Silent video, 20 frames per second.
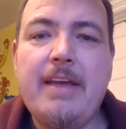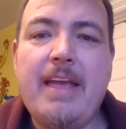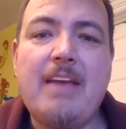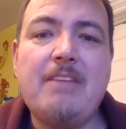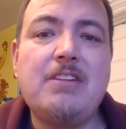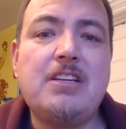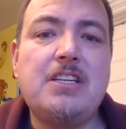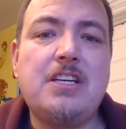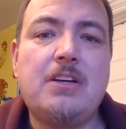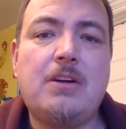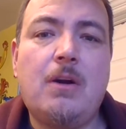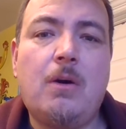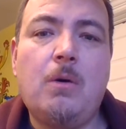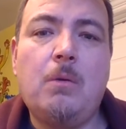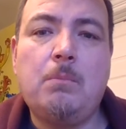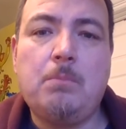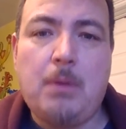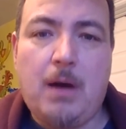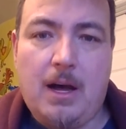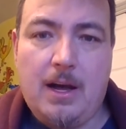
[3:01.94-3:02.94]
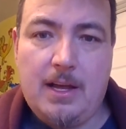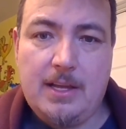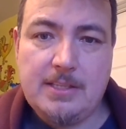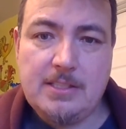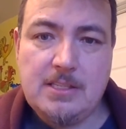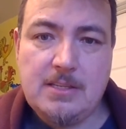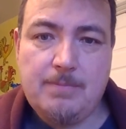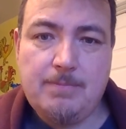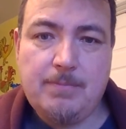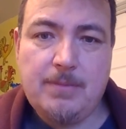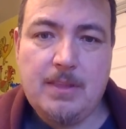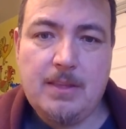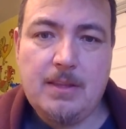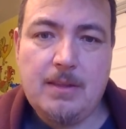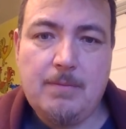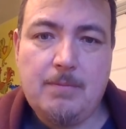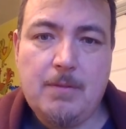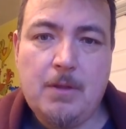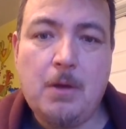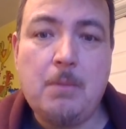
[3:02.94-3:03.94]
even to your own boss
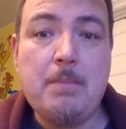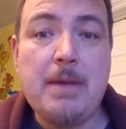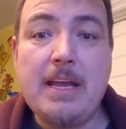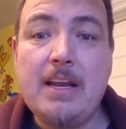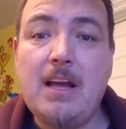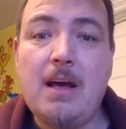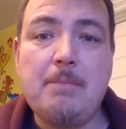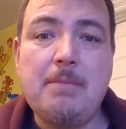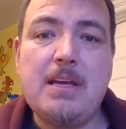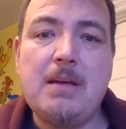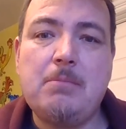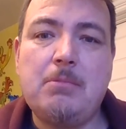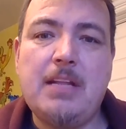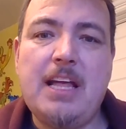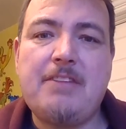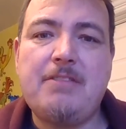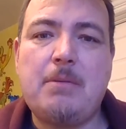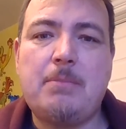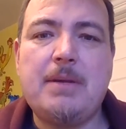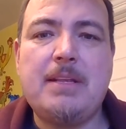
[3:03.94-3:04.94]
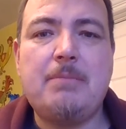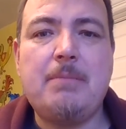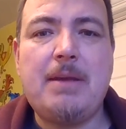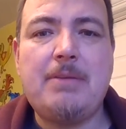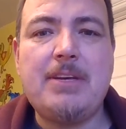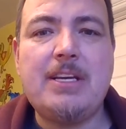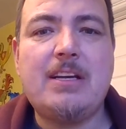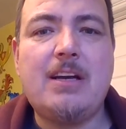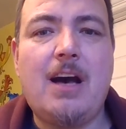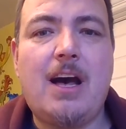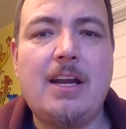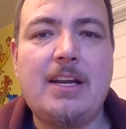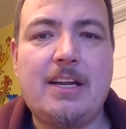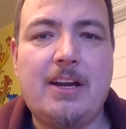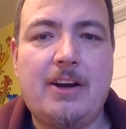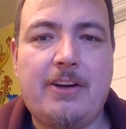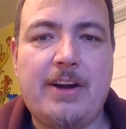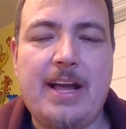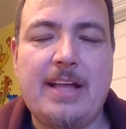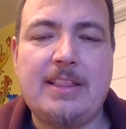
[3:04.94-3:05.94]
who may not be a believer, but maybe God
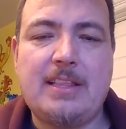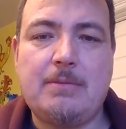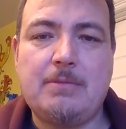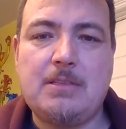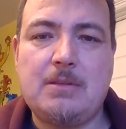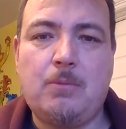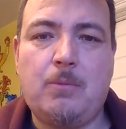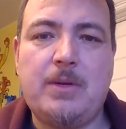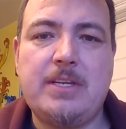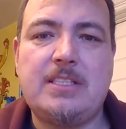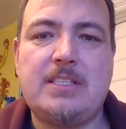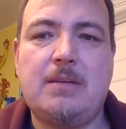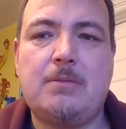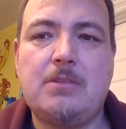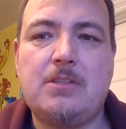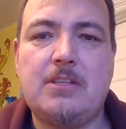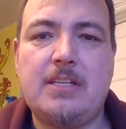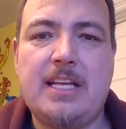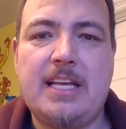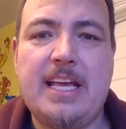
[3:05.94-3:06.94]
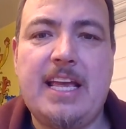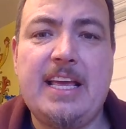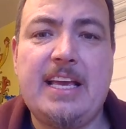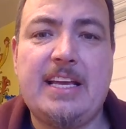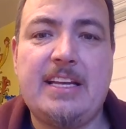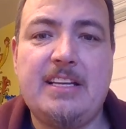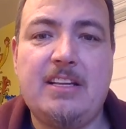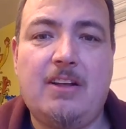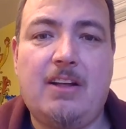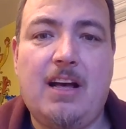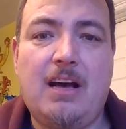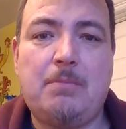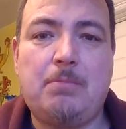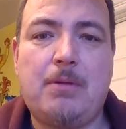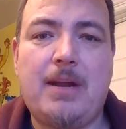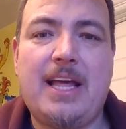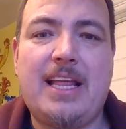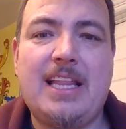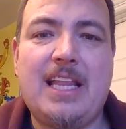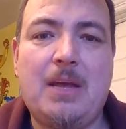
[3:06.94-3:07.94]
can grant them some wisdom so that He can deal
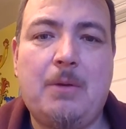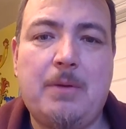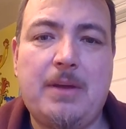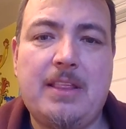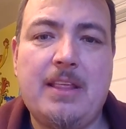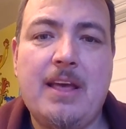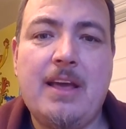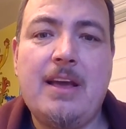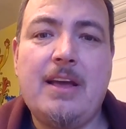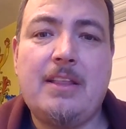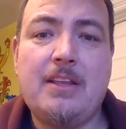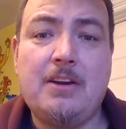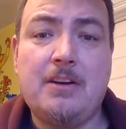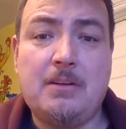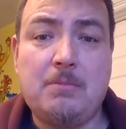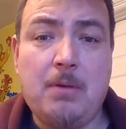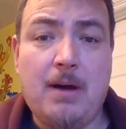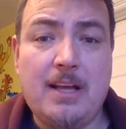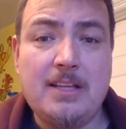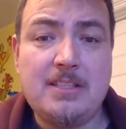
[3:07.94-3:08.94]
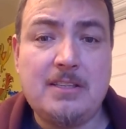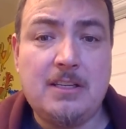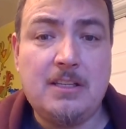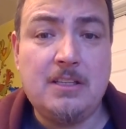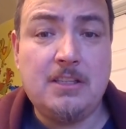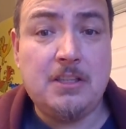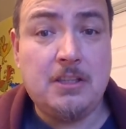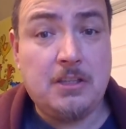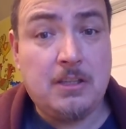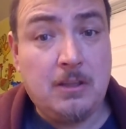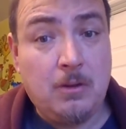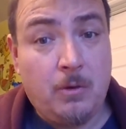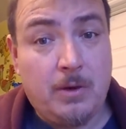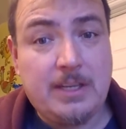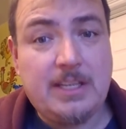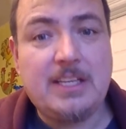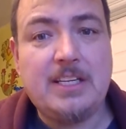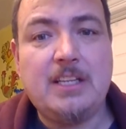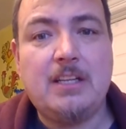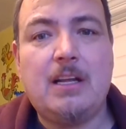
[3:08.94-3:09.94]
uprightly with your boss. Your, Lord
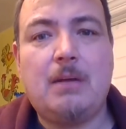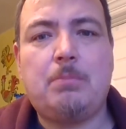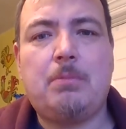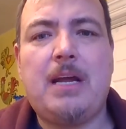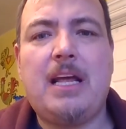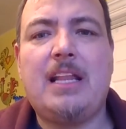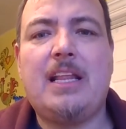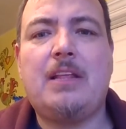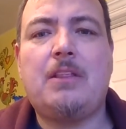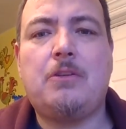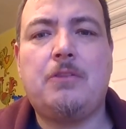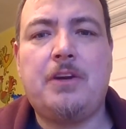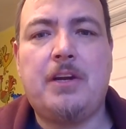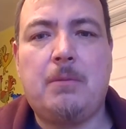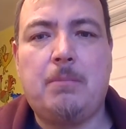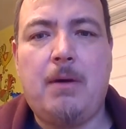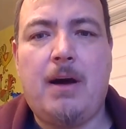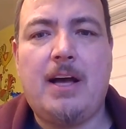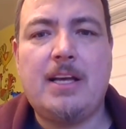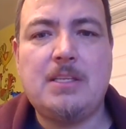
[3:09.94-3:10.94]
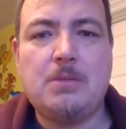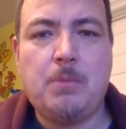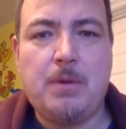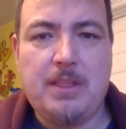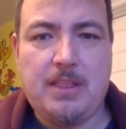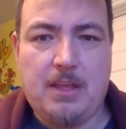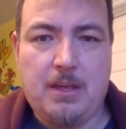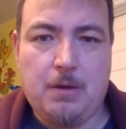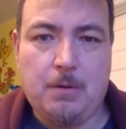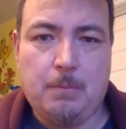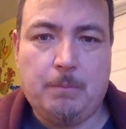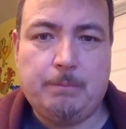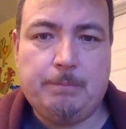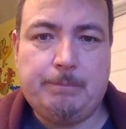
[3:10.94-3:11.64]
can deal uprightly through your boss with you.